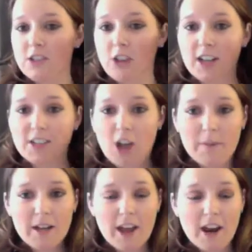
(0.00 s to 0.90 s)
dark
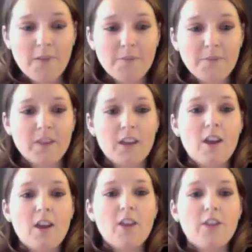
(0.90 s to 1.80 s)
dominant hair.
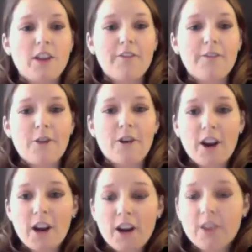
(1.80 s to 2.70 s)

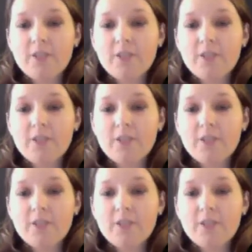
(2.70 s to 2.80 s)
Therefore,